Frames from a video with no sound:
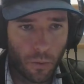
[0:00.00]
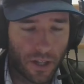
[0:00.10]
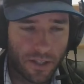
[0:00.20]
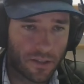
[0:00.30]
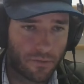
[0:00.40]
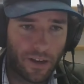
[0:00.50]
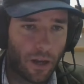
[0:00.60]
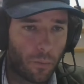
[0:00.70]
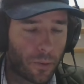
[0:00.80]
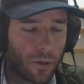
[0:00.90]
wanted to
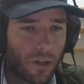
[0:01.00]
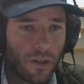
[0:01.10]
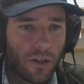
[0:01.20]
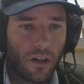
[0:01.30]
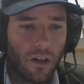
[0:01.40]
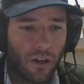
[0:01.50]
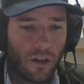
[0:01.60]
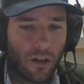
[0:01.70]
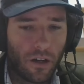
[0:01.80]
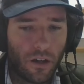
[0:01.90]
develop
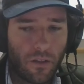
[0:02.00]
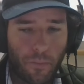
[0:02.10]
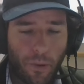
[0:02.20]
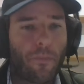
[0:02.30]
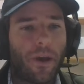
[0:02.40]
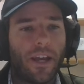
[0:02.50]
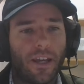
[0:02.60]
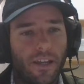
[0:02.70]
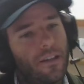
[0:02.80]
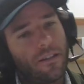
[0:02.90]
the
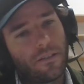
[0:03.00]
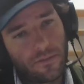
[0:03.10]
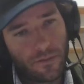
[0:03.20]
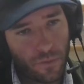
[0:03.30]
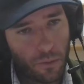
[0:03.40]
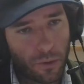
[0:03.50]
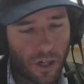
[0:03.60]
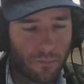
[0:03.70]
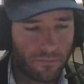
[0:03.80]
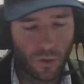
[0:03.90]
Pompeii Football
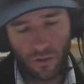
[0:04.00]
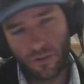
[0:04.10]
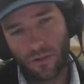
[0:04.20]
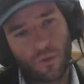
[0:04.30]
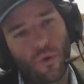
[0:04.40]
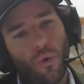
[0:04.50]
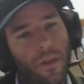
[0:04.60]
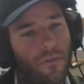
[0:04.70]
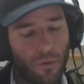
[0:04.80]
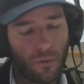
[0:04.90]
Club, or Club
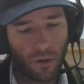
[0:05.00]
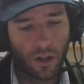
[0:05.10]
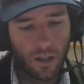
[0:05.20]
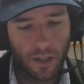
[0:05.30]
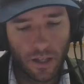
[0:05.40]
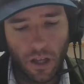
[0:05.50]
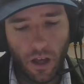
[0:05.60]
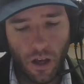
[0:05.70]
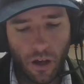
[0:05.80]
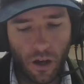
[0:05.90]
de Fútbol.
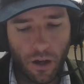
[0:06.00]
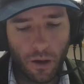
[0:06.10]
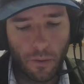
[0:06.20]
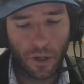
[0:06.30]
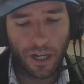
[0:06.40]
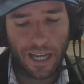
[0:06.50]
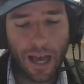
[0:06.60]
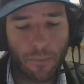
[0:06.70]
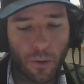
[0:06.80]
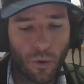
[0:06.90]
And
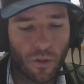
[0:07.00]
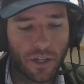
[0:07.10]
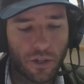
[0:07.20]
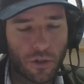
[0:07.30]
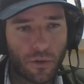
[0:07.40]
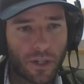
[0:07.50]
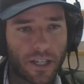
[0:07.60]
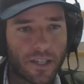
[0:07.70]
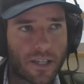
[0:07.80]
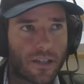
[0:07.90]
Kappa, what they do
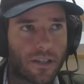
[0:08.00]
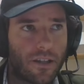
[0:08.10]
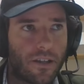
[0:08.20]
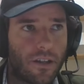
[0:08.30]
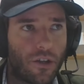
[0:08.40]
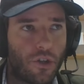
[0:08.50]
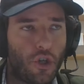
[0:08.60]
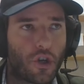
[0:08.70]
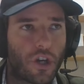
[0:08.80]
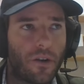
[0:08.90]
is
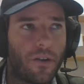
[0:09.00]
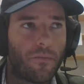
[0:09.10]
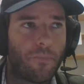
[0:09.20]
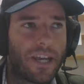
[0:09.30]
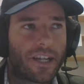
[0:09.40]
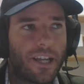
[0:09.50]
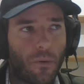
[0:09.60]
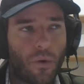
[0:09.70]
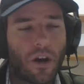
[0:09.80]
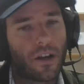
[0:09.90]
they
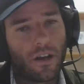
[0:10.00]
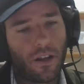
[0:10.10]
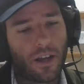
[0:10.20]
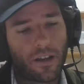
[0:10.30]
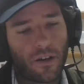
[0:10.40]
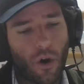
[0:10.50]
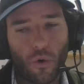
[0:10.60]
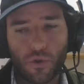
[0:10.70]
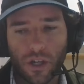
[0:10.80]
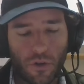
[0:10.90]
work like
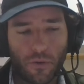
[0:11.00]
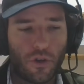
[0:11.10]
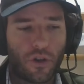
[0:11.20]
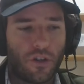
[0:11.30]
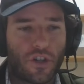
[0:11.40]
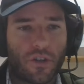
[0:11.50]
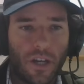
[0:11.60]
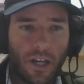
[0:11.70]
wholesale. You can just